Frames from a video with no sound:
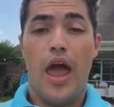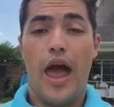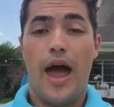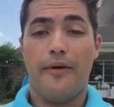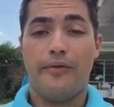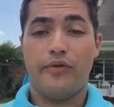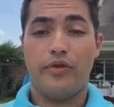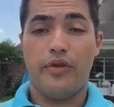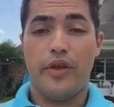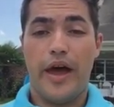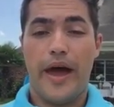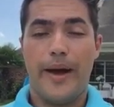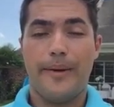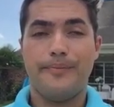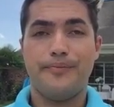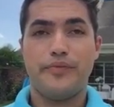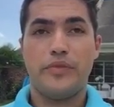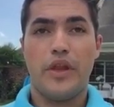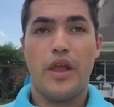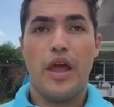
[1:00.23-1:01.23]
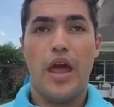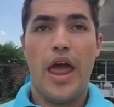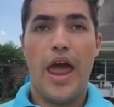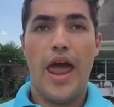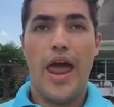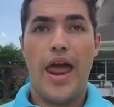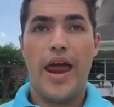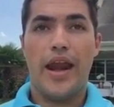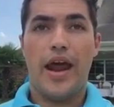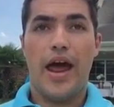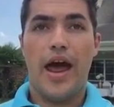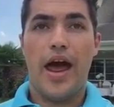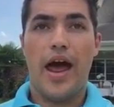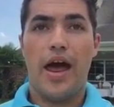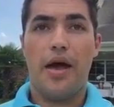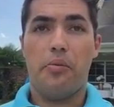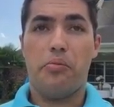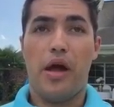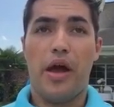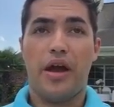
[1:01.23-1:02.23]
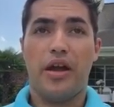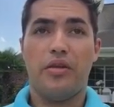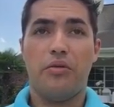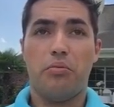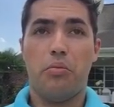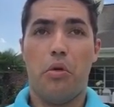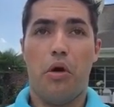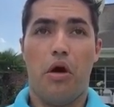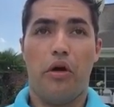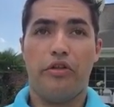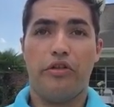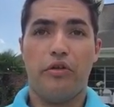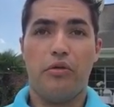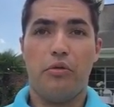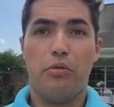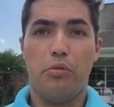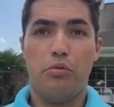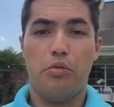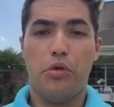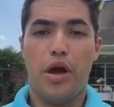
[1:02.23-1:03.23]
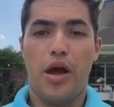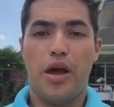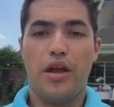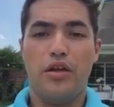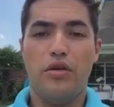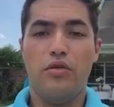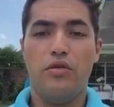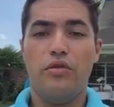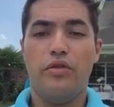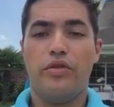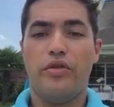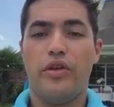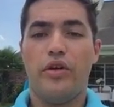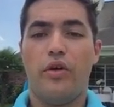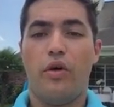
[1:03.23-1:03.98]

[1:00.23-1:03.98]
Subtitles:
after that. And I could also use